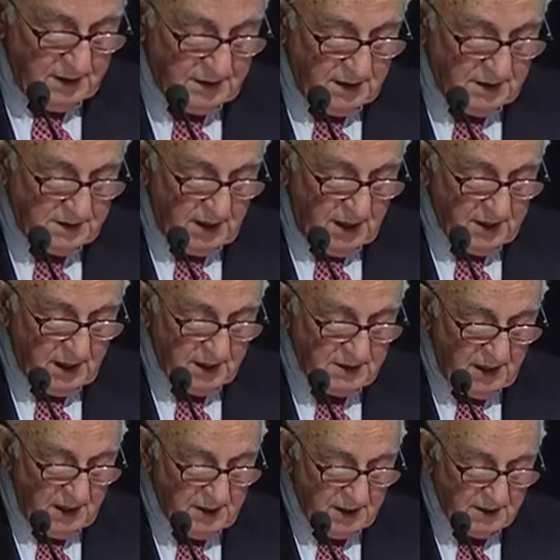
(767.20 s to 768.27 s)
it is
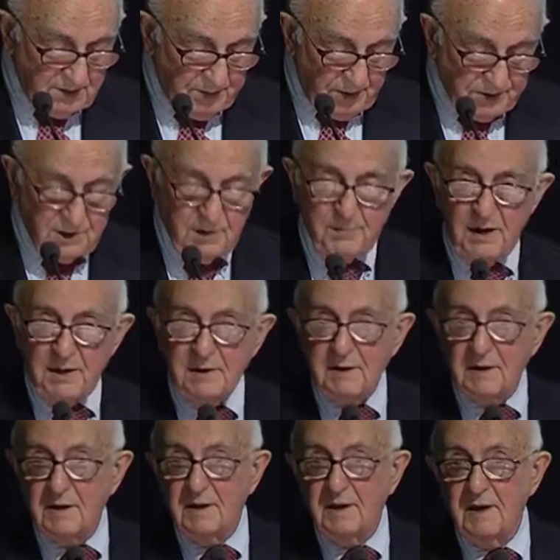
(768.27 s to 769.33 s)
a
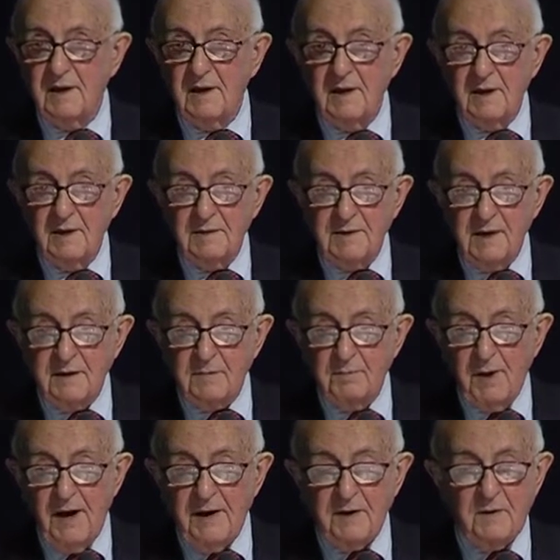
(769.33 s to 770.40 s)
responsibility that
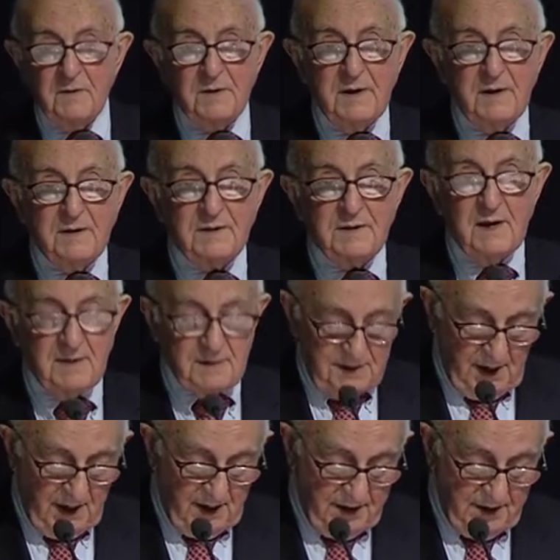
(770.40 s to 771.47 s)
my colleagues and
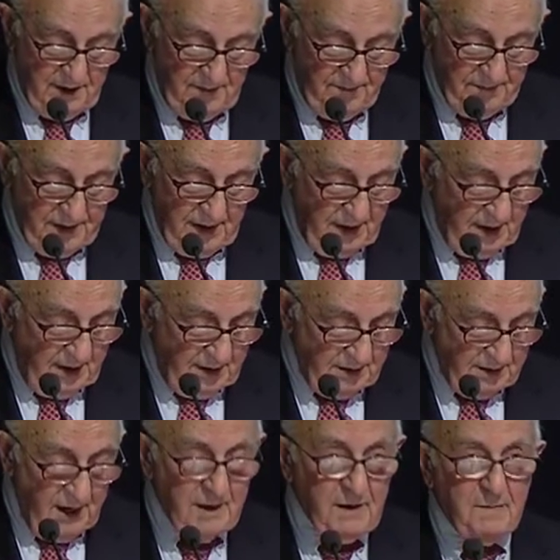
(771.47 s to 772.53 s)
I
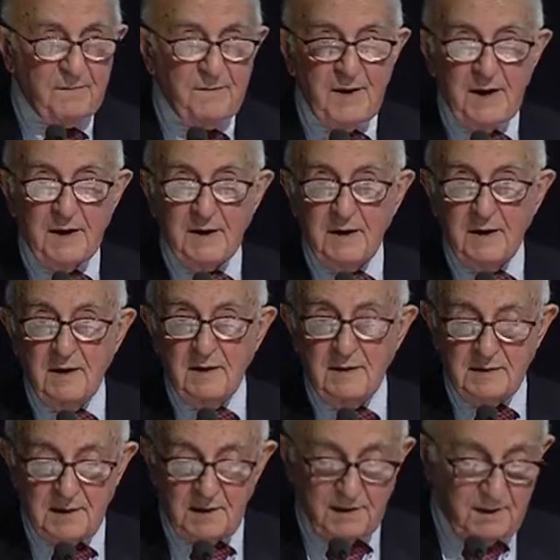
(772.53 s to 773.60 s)
take very
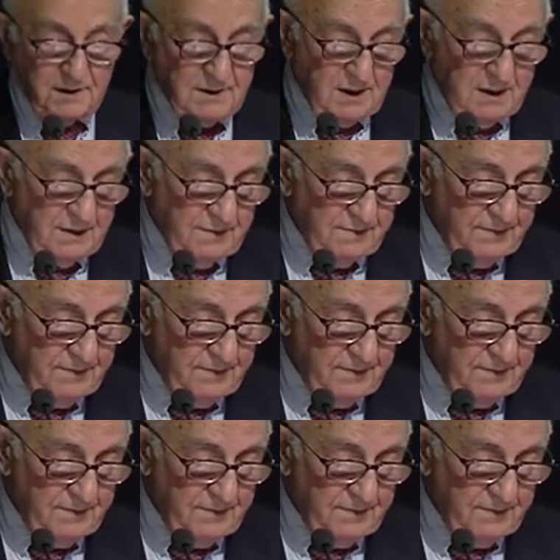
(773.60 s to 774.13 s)
seriously.